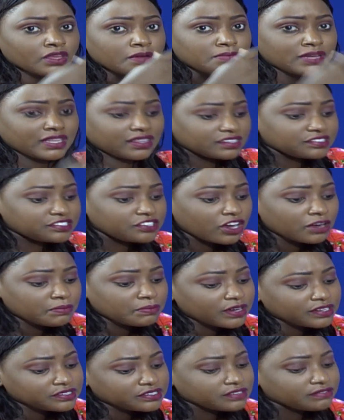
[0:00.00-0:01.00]
But this young
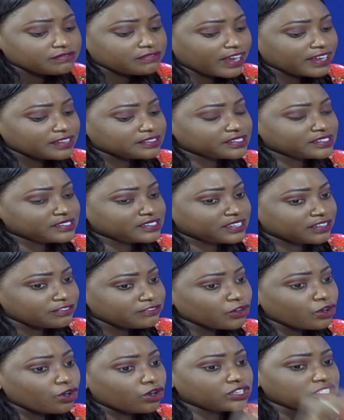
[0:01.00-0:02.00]
person finds it
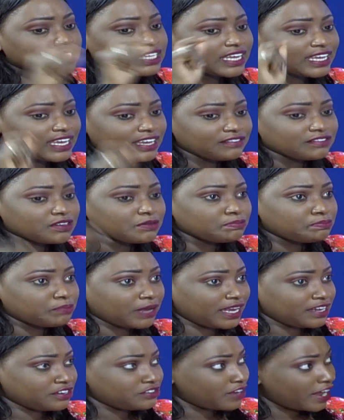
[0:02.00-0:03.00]
difficult to even
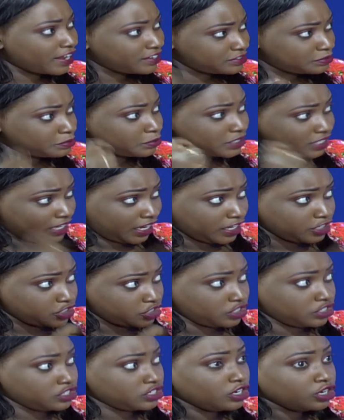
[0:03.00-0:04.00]
pay
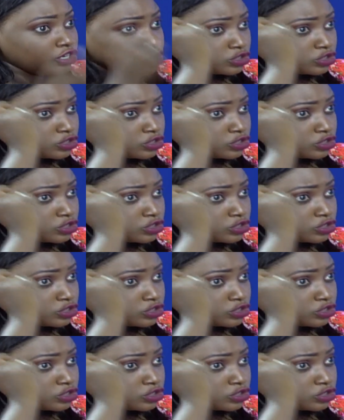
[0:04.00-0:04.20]
transportation